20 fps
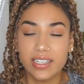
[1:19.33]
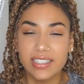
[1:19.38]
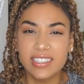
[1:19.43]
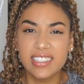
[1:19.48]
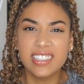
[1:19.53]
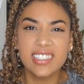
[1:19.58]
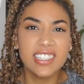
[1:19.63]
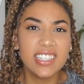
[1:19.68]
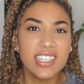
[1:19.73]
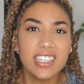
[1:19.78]

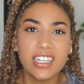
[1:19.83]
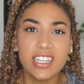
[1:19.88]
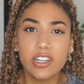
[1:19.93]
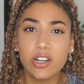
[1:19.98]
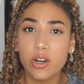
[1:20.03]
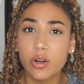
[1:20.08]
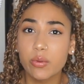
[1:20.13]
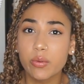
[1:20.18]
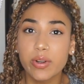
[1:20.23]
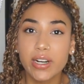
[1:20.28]
conceited
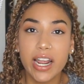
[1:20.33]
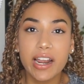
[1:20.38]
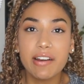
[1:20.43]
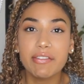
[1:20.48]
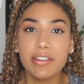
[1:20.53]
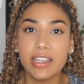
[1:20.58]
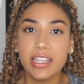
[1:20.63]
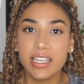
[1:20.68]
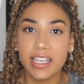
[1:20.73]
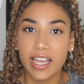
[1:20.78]
or
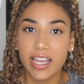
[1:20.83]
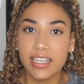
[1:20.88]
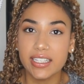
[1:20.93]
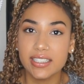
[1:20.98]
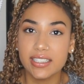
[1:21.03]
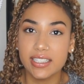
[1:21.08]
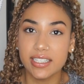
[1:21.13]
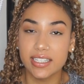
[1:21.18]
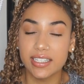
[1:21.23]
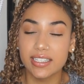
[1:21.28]
whatever the
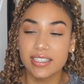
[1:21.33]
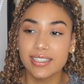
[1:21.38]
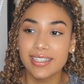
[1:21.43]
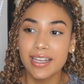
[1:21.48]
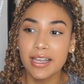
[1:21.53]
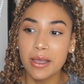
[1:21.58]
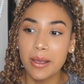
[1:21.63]
case is